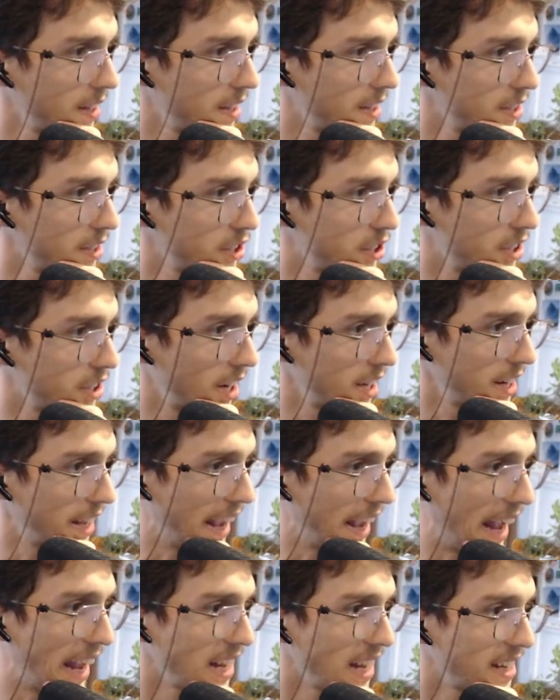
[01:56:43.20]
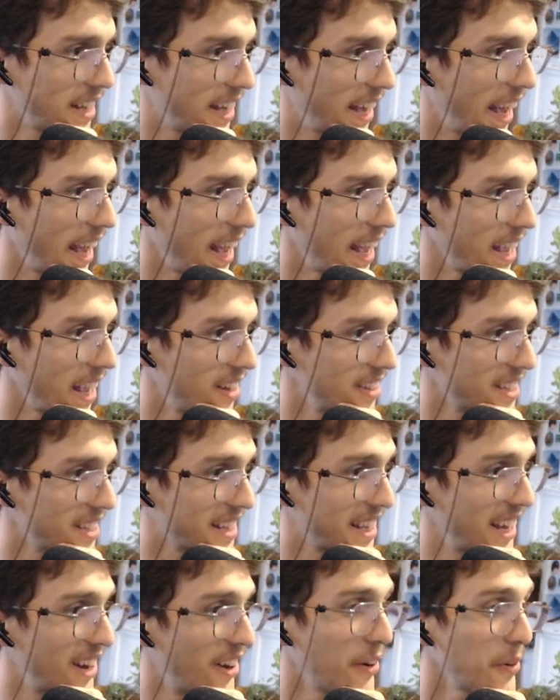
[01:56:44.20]
Shot 8K on the
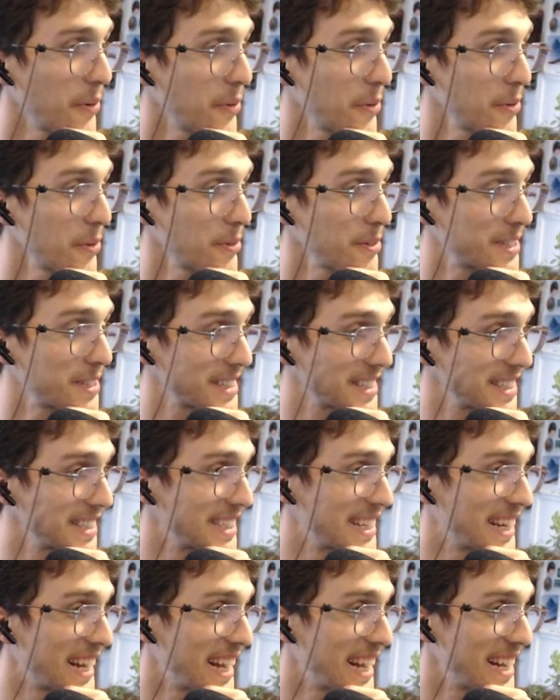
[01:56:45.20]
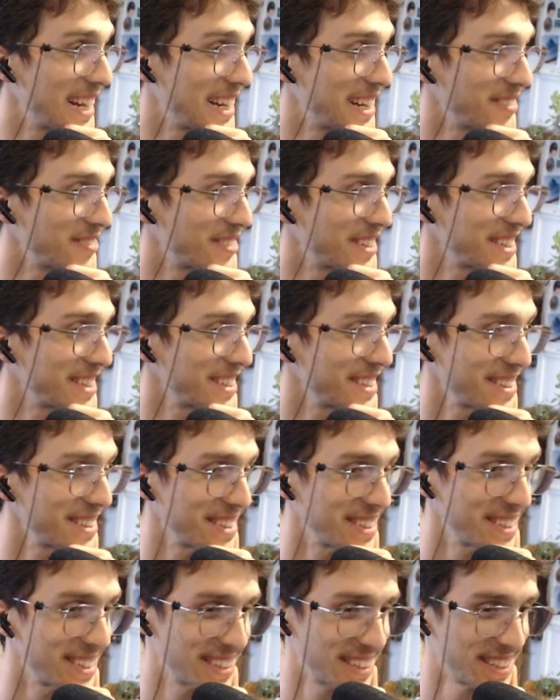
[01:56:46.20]
oh snap, dude.
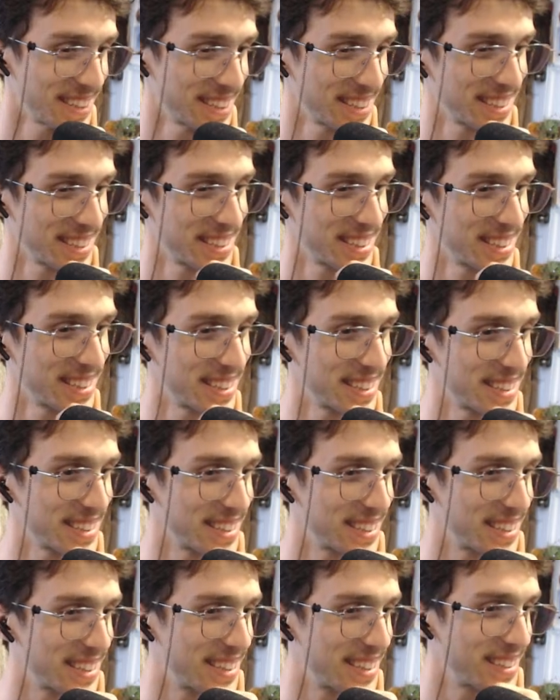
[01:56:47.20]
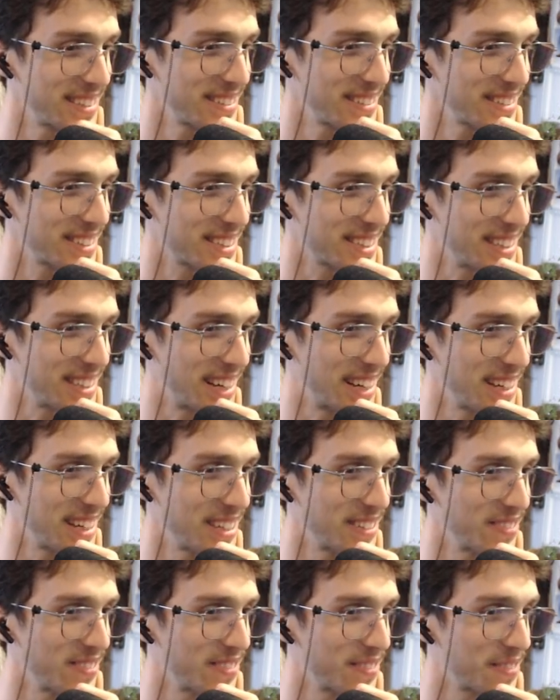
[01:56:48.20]
Oh
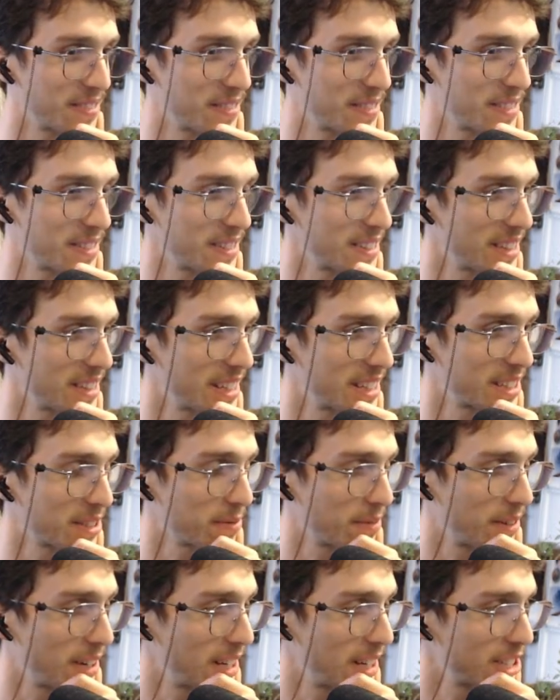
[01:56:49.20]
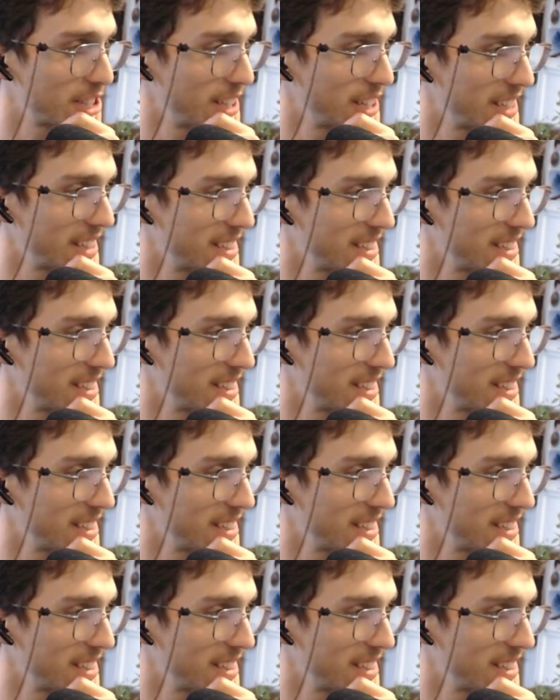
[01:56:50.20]
snap. Let's watch it.